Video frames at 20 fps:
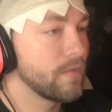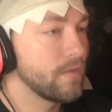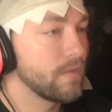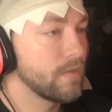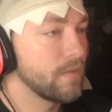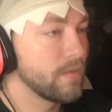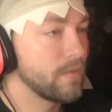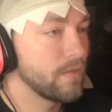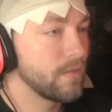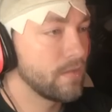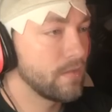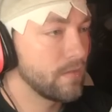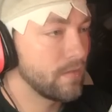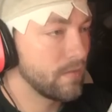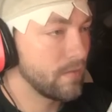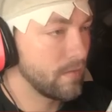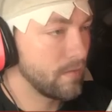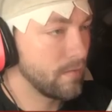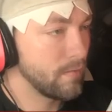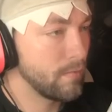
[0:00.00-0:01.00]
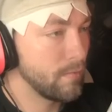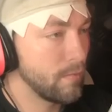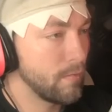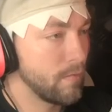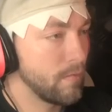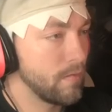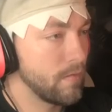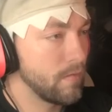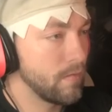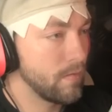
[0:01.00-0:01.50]

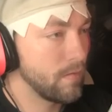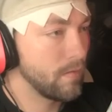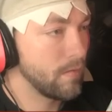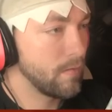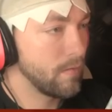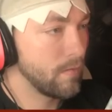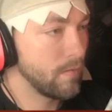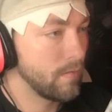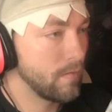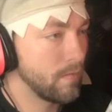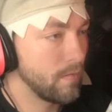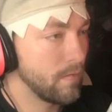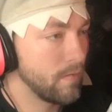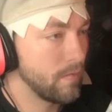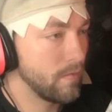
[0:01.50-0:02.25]
Nobody speaks.